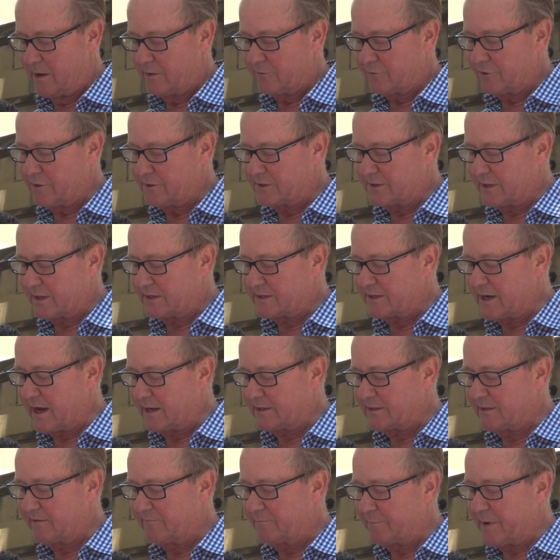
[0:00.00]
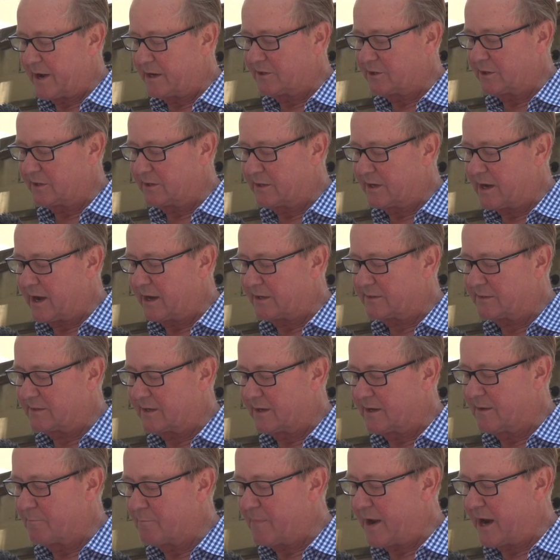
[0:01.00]
Through successive budget cuts
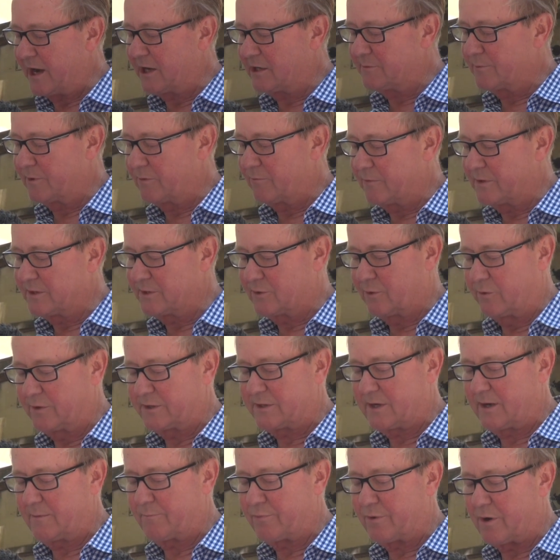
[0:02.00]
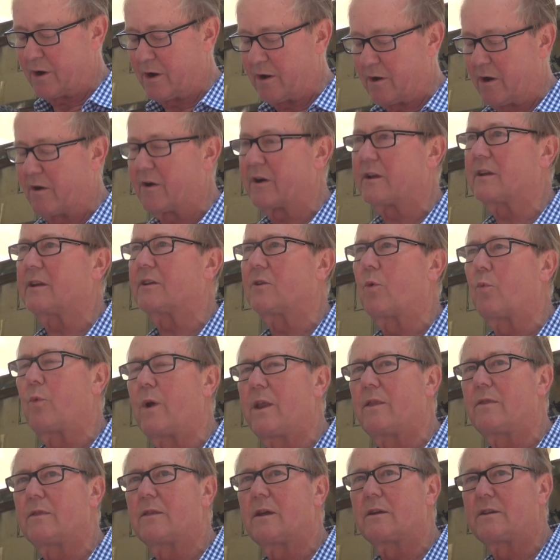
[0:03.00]
and a management resourcing priority to
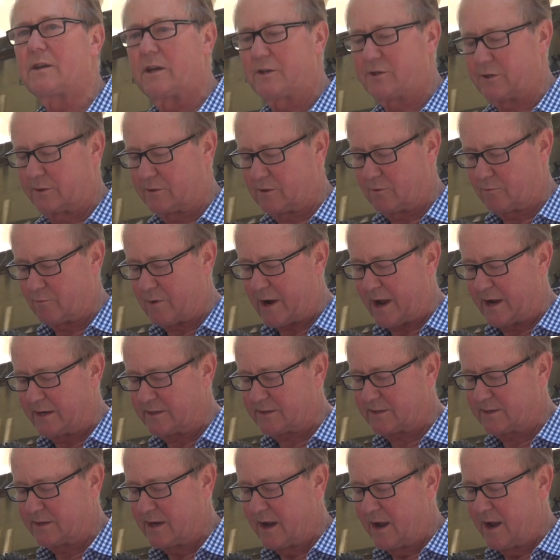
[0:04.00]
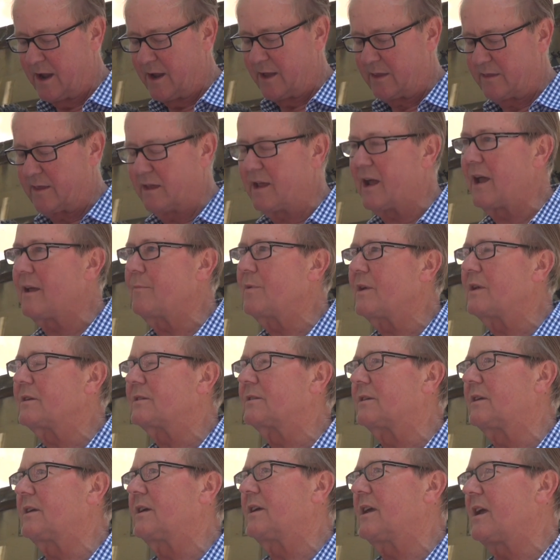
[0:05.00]
win the digital race, the
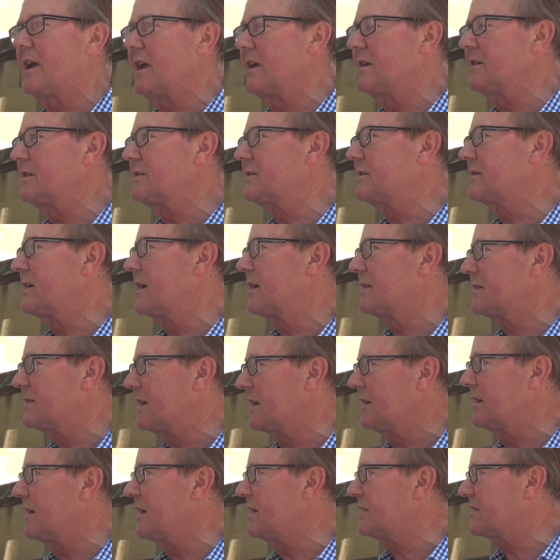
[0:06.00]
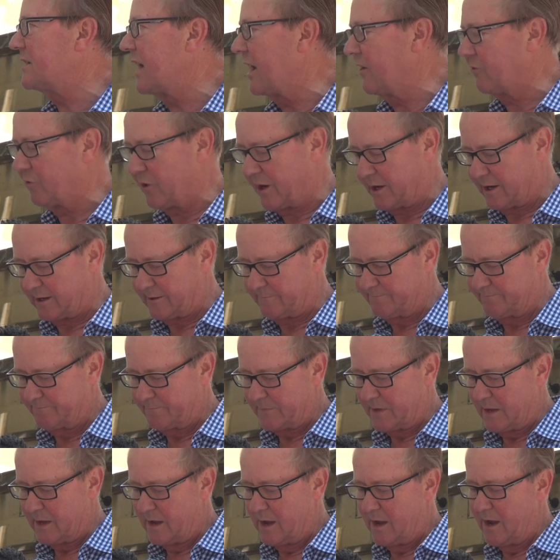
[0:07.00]
ABC is Sydney-centric.
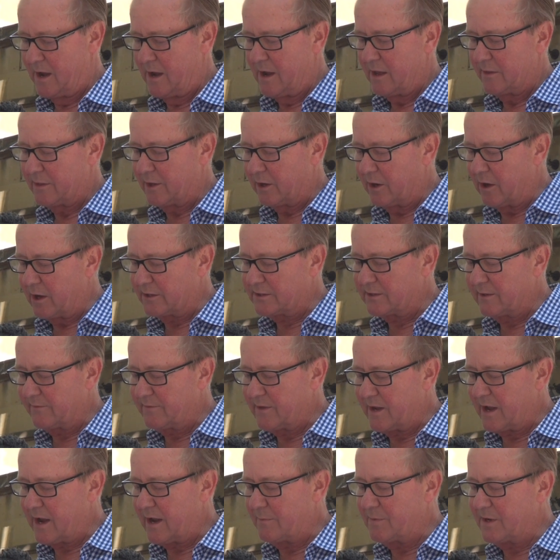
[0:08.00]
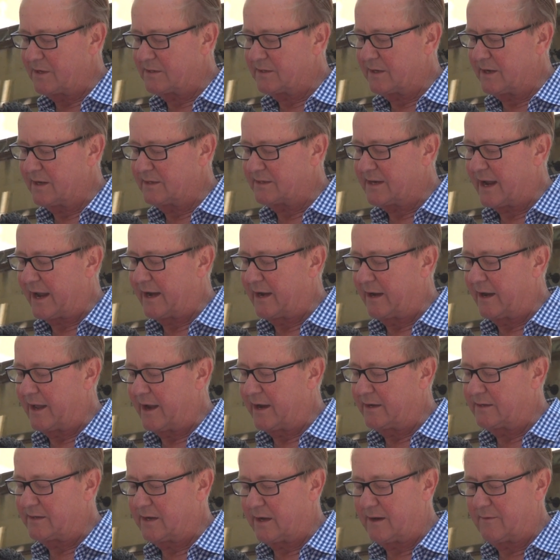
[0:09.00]
The loss of the ABC's
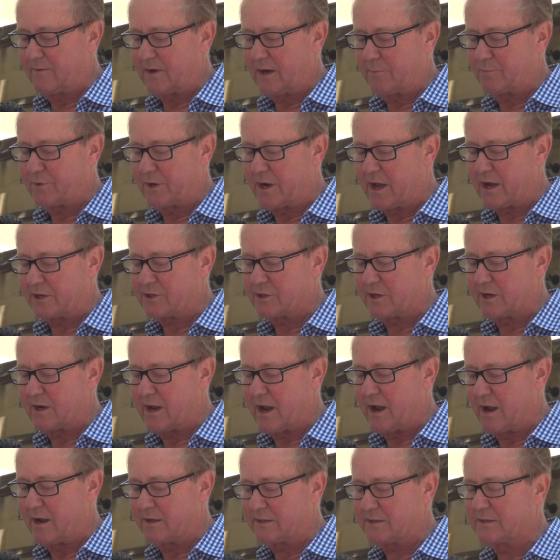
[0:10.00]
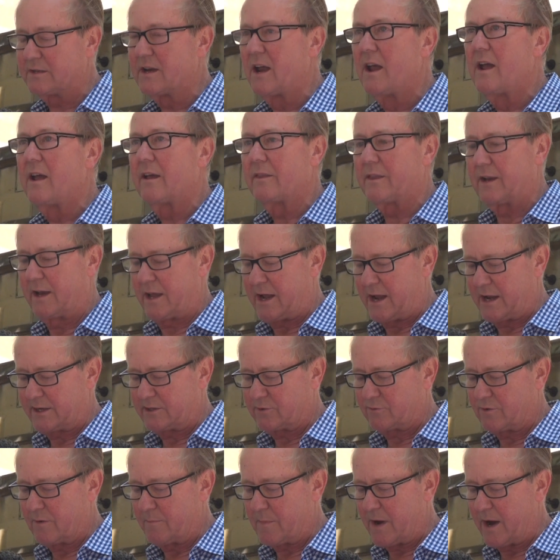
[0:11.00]
Adelaide TV production house, the
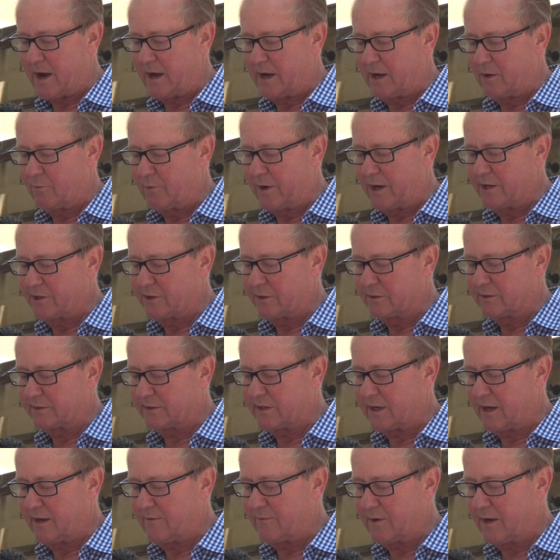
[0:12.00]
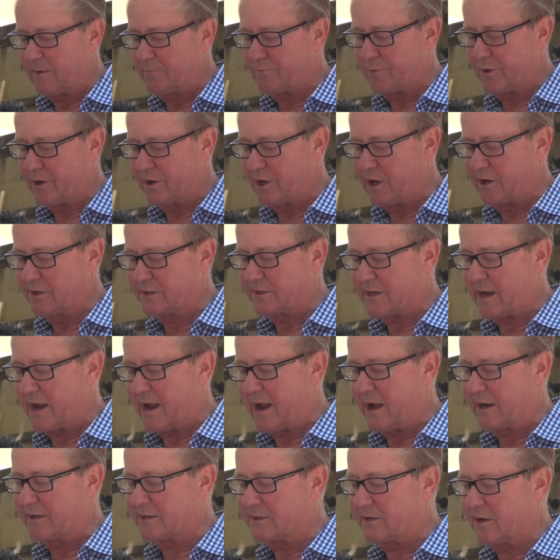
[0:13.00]
last remaining regional TV producer
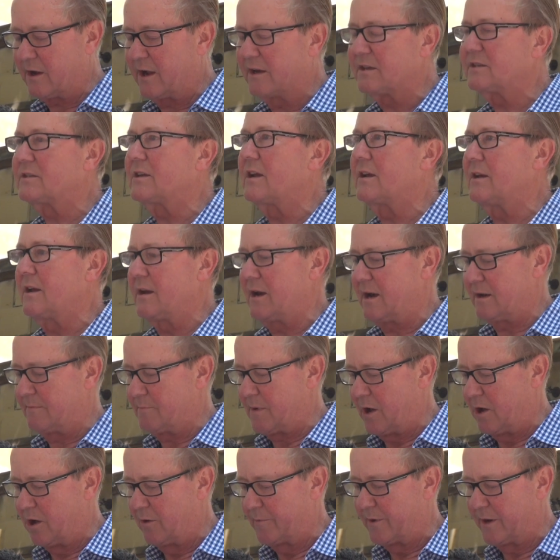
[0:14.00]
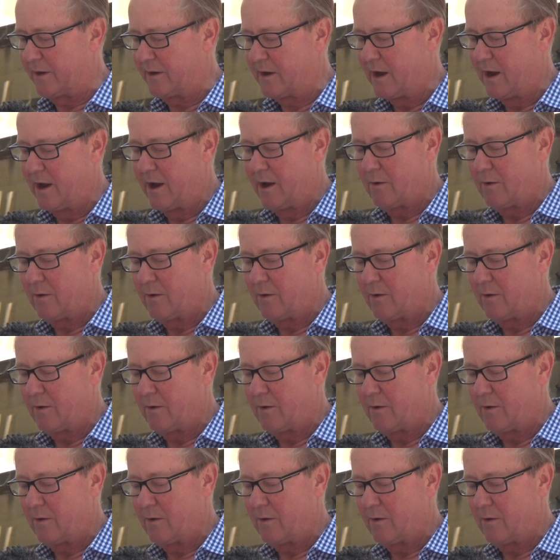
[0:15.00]
outside Sydney and Melbourne,